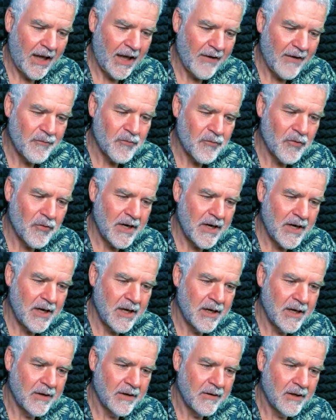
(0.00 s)

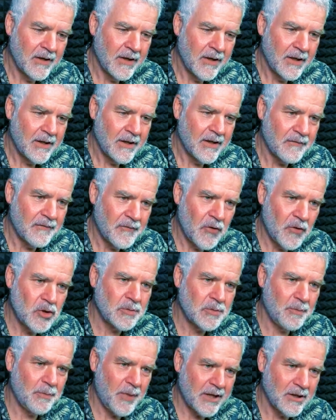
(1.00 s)
every the
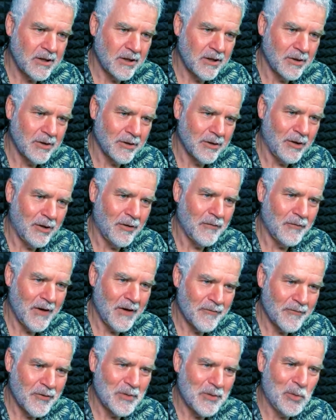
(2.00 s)
first battle of
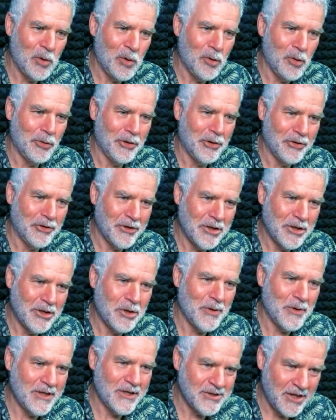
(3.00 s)
every war that the
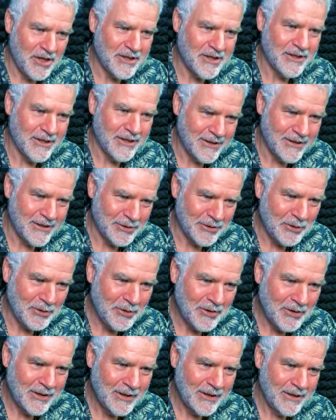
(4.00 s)
U.S. entered
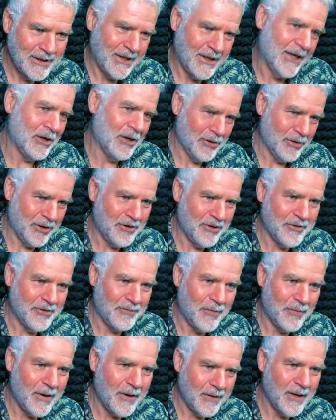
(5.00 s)
into, they got
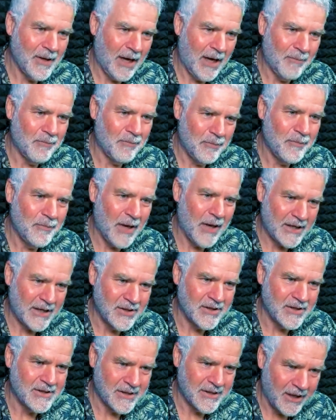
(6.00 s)
their um,
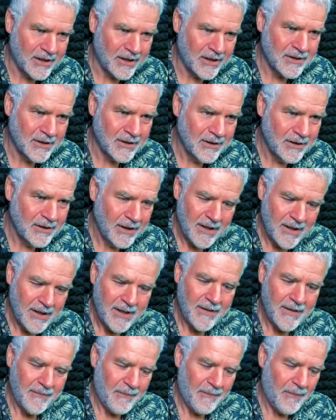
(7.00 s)
backsides kicked.
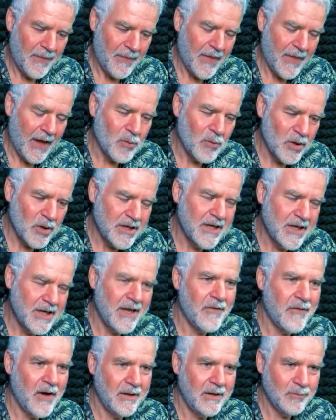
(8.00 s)
They were
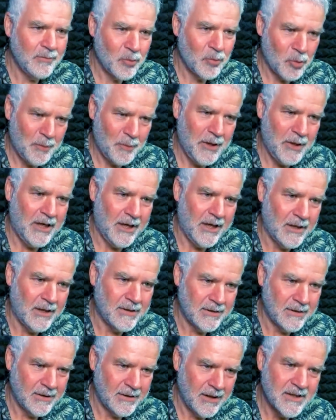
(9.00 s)
never
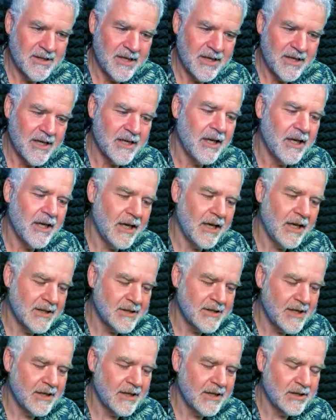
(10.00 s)
prepared and
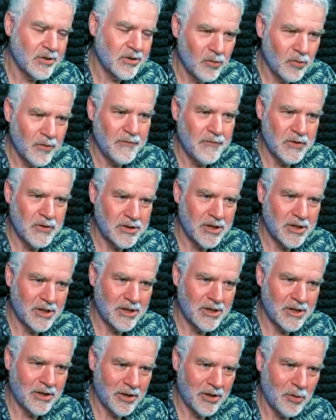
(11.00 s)
said until the first
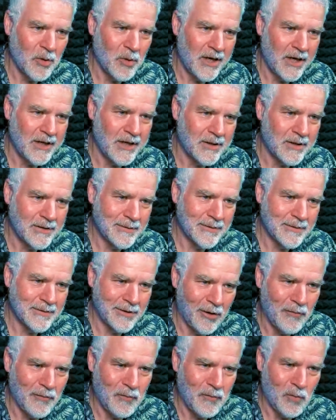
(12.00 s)
Kuwait
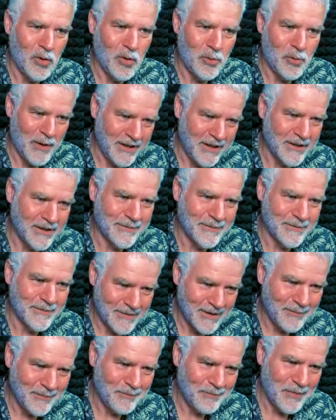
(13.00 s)
Gulf War when
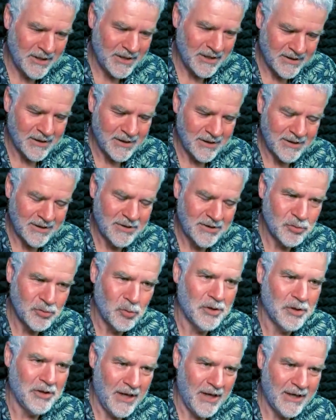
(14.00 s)
they basically
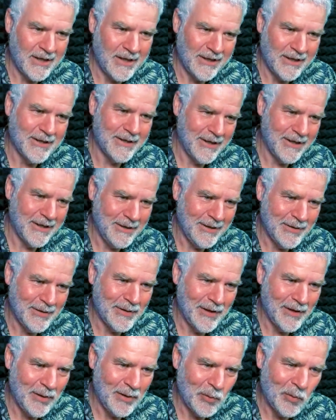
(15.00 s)
sorted that in
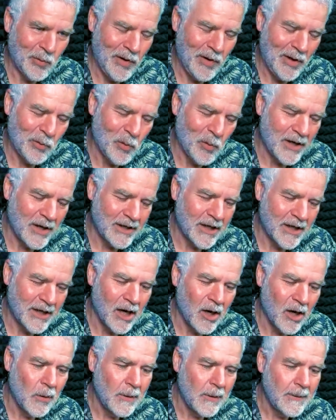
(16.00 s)
in in, in one
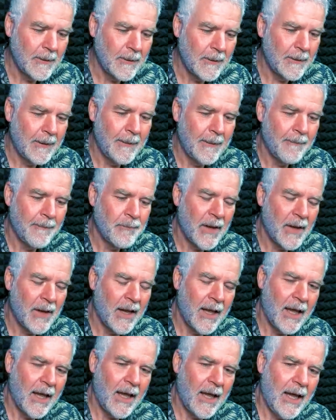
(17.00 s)
go. Yep.
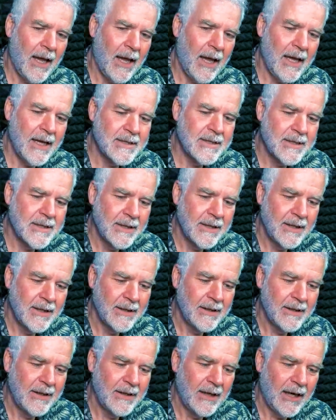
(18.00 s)
And
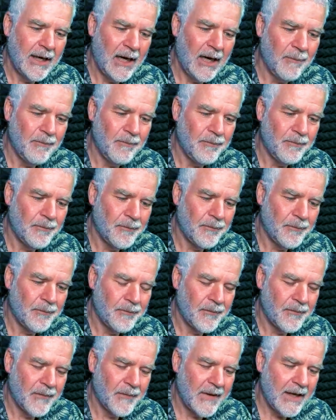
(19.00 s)
um,
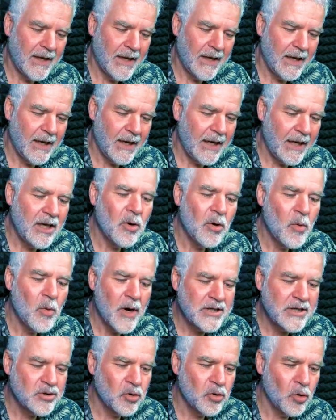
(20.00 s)
he
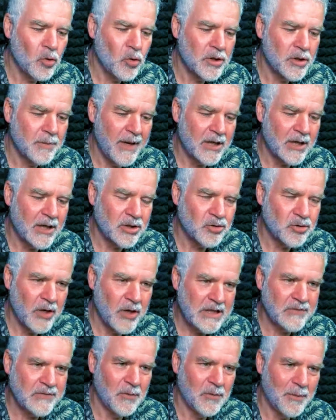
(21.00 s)
always talked about
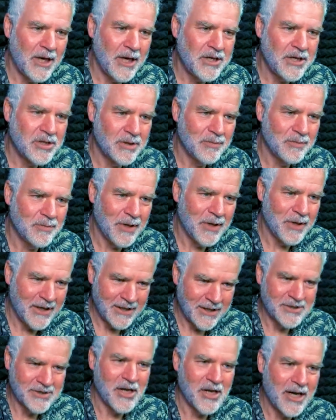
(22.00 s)
transformation
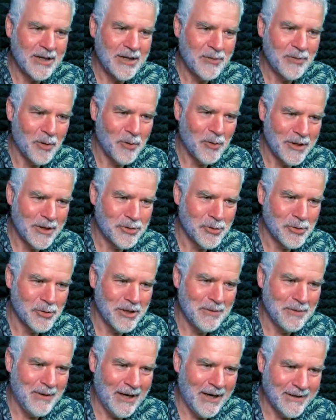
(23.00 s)
being exactly what we're
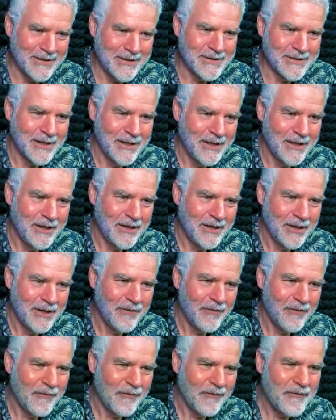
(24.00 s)
talking about is
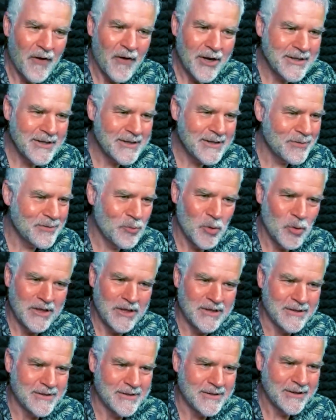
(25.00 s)
find some
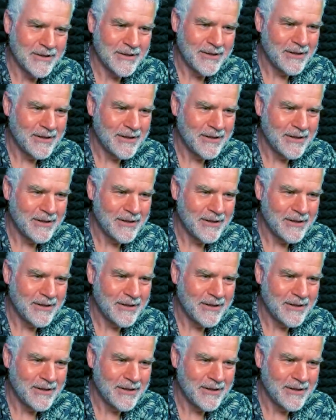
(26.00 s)
wins,